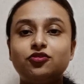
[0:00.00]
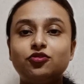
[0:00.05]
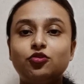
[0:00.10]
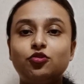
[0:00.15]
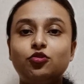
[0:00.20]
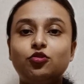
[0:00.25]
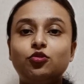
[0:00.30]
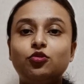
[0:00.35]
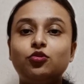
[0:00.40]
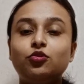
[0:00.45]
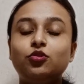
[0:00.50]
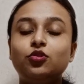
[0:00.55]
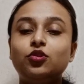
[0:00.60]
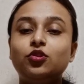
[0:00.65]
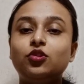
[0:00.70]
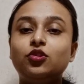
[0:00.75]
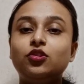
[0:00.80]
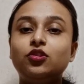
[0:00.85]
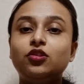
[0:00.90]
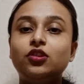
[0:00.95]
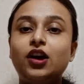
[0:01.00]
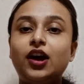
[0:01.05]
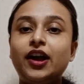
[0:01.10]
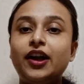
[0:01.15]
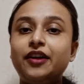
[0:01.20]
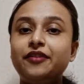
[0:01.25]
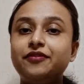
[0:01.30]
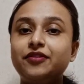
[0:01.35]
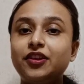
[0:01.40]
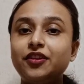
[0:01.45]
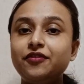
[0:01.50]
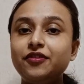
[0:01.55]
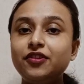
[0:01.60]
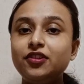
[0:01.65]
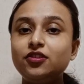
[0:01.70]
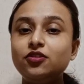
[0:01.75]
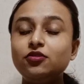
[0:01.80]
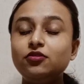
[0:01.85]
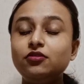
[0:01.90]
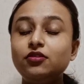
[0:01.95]
so uh, I have
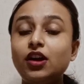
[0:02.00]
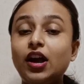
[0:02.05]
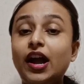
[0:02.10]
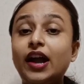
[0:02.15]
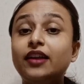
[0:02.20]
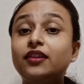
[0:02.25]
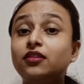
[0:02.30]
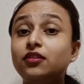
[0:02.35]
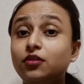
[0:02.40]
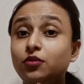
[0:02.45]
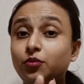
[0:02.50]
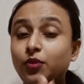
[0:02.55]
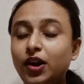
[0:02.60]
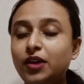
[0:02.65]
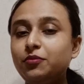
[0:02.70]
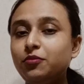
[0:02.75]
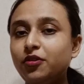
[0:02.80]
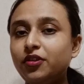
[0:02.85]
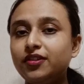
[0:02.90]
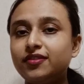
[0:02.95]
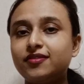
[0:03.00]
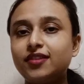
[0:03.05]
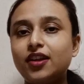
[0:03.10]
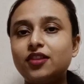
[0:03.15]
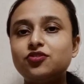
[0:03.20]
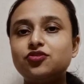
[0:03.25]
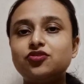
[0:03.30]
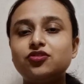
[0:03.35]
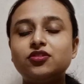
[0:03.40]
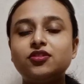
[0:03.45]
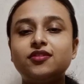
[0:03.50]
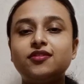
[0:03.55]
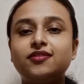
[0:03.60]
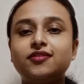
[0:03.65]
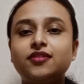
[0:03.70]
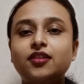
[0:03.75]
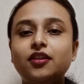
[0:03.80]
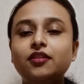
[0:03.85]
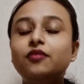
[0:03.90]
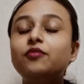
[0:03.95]
given you and one more extension
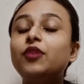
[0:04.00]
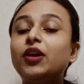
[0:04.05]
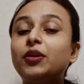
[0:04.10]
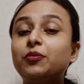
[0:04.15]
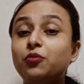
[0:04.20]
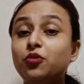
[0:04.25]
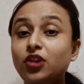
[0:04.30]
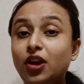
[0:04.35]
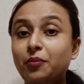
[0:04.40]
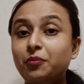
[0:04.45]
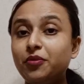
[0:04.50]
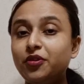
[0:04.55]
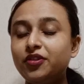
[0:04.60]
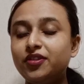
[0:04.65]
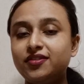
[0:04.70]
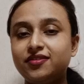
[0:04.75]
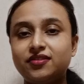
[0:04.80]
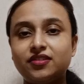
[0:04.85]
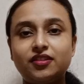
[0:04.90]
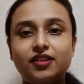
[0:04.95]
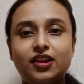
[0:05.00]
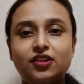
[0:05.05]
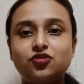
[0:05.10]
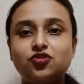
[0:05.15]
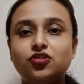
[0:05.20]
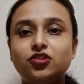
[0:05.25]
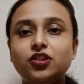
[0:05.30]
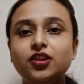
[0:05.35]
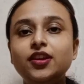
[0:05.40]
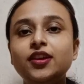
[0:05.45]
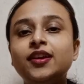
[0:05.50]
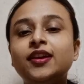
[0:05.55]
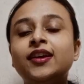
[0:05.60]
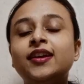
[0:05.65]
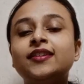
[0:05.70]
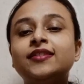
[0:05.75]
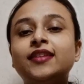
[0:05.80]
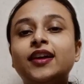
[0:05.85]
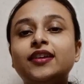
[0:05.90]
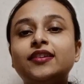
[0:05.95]
is there one more number is there actually
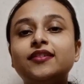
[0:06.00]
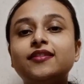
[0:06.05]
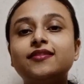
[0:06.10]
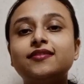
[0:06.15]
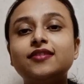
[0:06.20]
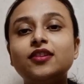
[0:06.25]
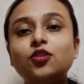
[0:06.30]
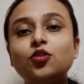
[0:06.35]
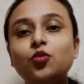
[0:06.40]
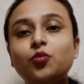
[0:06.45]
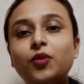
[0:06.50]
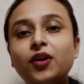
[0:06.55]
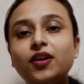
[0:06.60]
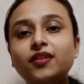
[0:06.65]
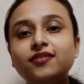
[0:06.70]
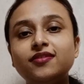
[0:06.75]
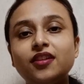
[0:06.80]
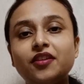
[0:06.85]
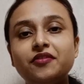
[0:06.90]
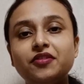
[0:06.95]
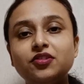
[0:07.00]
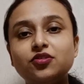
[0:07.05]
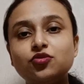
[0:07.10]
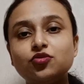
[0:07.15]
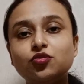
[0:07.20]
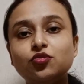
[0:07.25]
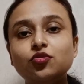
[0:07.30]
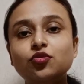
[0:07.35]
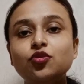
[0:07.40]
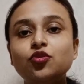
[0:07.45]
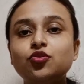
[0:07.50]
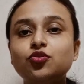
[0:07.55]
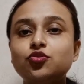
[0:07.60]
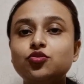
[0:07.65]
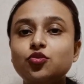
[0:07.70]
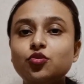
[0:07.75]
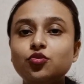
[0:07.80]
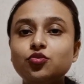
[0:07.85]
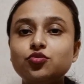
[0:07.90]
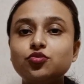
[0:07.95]
that is 0172
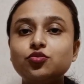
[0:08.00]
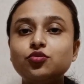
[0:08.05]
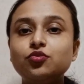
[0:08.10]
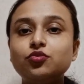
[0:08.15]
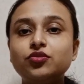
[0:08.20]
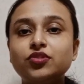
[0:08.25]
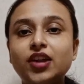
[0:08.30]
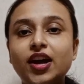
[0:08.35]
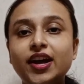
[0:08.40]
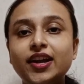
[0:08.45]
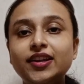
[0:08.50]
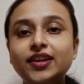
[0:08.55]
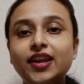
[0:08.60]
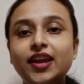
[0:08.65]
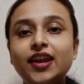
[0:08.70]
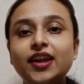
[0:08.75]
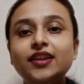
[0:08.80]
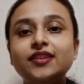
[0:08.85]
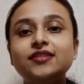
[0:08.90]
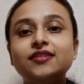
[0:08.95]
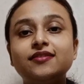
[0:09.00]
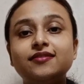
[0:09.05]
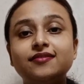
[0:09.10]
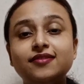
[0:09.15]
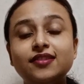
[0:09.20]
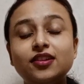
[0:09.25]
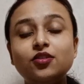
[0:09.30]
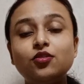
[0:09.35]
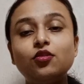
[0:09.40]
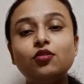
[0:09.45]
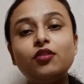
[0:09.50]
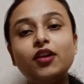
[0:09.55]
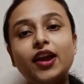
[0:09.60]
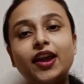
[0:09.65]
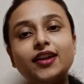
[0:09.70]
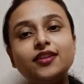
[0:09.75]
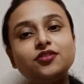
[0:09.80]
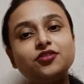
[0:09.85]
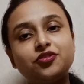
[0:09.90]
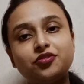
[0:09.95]

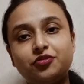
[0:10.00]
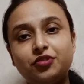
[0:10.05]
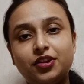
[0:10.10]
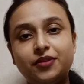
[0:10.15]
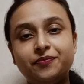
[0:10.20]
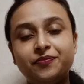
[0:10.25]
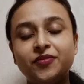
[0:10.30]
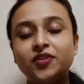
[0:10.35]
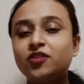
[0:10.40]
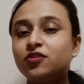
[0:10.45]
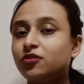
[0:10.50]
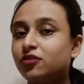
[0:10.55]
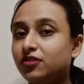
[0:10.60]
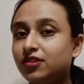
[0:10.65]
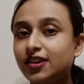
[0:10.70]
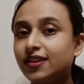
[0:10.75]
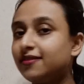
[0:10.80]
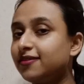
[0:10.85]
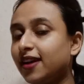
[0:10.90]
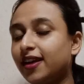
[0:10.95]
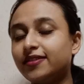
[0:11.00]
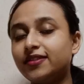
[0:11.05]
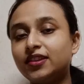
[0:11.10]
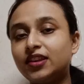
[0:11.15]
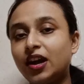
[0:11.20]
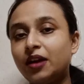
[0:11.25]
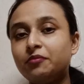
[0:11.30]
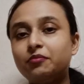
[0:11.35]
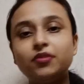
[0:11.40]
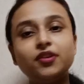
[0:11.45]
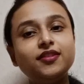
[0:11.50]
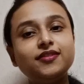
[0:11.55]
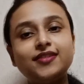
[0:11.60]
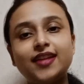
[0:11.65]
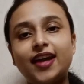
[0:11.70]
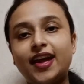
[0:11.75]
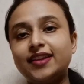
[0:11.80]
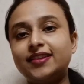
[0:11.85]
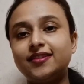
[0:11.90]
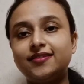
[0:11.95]
2298083 so these are the numbers
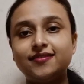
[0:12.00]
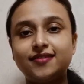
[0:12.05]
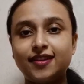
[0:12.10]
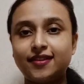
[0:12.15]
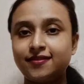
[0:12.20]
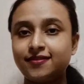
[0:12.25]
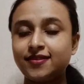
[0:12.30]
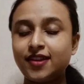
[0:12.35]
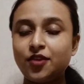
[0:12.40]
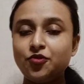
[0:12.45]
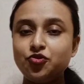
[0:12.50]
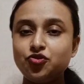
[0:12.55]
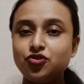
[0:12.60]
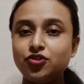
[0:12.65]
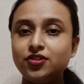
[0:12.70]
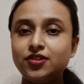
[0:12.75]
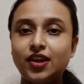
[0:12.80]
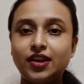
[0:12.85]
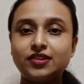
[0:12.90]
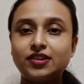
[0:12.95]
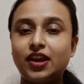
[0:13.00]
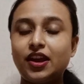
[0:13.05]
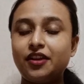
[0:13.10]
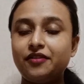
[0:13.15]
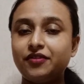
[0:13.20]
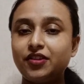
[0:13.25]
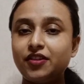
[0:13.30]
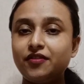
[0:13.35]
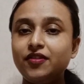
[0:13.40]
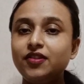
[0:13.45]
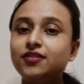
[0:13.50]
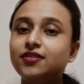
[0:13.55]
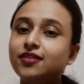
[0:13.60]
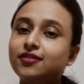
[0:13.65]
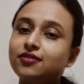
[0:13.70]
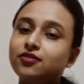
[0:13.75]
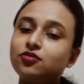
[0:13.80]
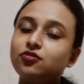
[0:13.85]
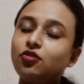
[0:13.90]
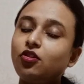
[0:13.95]
and its extension that I have given
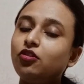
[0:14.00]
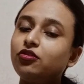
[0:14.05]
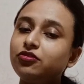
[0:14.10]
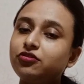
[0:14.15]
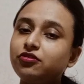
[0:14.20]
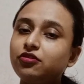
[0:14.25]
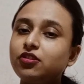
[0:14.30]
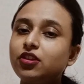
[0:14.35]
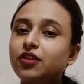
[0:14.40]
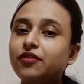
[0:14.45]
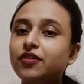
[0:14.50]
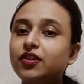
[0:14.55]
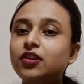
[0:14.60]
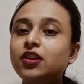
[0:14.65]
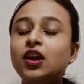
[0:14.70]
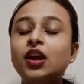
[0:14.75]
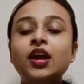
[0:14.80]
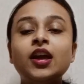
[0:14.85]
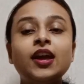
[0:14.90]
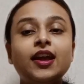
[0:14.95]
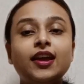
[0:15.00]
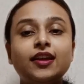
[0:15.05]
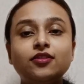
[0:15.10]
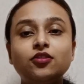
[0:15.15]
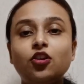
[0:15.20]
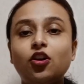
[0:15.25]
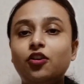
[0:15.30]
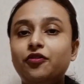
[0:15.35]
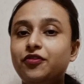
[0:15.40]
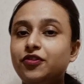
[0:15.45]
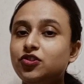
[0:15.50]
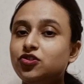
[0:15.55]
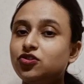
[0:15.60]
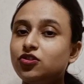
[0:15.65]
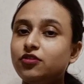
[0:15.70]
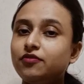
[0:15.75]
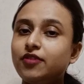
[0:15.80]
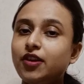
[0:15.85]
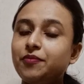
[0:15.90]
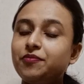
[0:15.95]
this is also given in the
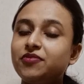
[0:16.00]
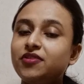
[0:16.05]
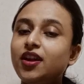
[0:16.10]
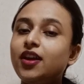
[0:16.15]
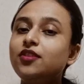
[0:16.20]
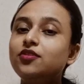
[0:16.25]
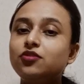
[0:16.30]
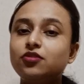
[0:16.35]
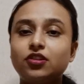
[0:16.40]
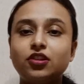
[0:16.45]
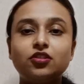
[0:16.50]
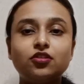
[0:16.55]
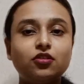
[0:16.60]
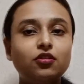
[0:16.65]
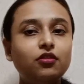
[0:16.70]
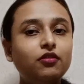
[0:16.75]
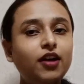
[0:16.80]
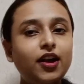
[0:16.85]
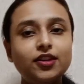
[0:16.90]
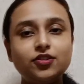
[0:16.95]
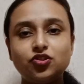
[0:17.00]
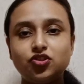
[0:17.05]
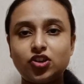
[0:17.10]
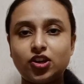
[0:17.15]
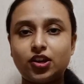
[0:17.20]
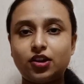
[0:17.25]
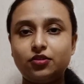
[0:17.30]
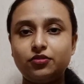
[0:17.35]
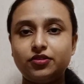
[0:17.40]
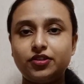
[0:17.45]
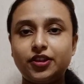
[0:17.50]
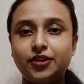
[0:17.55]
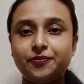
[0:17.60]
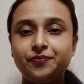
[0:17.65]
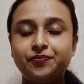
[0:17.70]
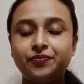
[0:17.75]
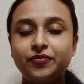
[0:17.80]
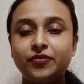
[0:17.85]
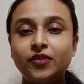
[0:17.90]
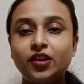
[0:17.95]
official website you can go and check out them
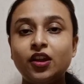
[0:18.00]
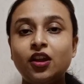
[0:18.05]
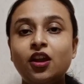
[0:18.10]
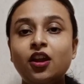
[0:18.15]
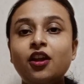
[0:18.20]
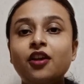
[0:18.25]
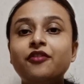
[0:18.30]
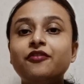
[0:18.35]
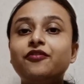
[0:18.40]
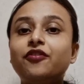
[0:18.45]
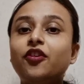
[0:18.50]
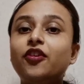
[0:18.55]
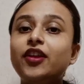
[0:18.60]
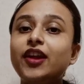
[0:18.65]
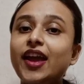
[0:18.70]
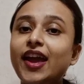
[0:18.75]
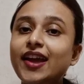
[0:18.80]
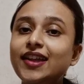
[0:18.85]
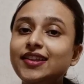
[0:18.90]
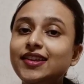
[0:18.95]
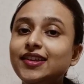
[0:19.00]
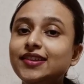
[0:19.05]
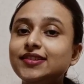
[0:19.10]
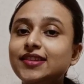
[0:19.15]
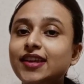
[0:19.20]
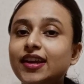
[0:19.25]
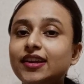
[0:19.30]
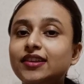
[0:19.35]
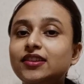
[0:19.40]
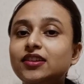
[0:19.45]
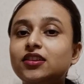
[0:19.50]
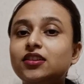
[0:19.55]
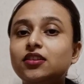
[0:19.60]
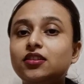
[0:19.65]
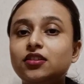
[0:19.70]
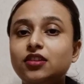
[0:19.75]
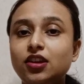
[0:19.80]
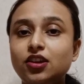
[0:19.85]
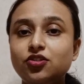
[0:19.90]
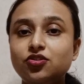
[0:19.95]
for any
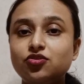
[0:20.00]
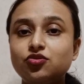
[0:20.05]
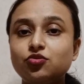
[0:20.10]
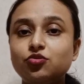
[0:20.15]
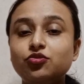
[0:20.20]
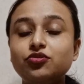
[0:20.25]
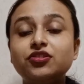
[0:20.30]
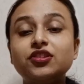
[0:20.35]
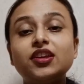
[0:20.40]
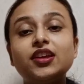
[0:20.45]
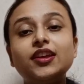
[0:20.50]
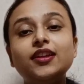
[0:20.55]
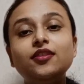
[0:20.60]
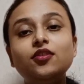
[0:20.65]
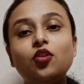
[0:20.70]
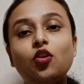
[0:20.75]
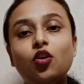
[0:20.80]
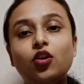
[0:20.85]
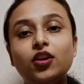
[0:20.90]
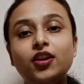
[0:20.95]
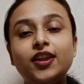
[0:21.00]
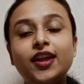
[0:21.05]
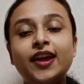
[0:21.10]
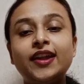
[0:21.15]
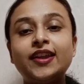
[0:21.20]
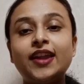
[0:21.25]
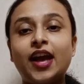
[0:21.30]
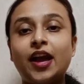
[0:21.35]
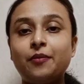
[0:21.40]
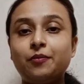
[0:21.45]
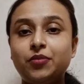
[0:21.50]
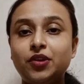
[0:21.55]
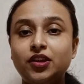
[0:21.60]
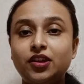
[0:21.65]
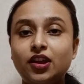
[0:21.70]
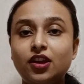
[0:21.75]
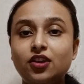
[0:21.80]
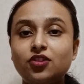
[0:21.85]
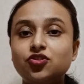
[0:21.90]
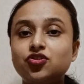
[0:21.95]
technical issues in online
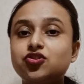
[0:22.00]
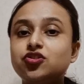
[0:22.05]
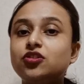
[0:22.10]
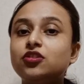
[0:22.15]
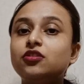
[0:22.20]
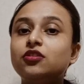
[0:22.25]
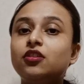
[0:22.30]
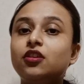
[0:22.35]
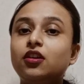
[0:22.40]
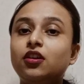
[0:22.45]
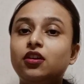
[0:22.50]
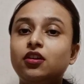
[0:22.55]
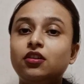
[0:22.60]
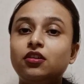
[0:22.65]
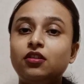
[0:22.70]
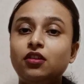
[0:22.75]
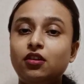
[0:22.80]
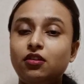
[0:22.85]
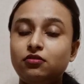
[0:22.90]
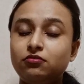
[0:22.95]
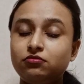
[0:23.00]
application uh,